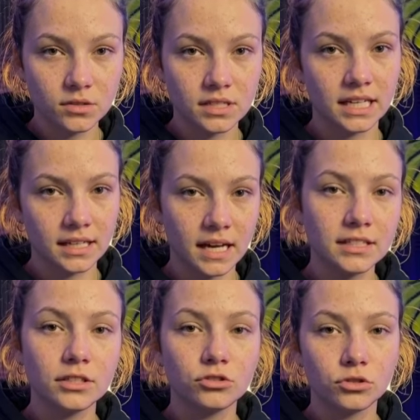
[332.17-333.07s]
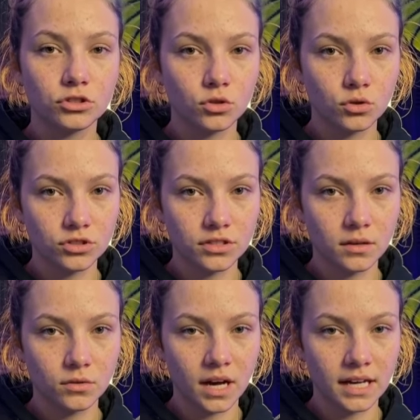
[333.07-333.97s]
gain access to this course
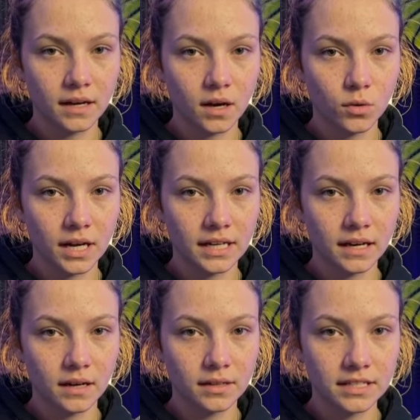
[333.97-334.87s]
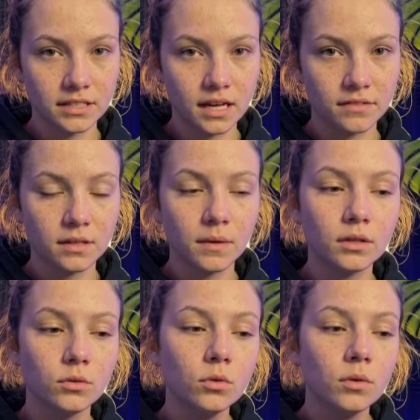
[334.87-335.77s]
right away, unless you have some
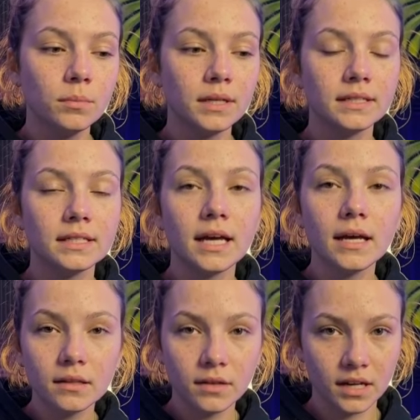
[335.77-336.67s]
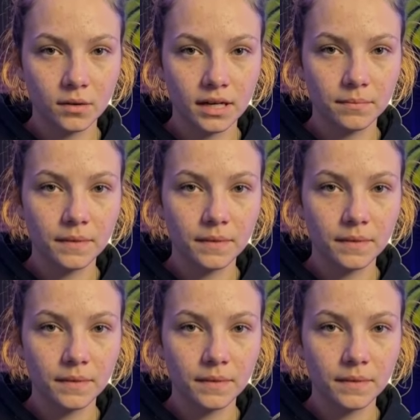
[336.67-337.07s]
other rule. But yeah, right away.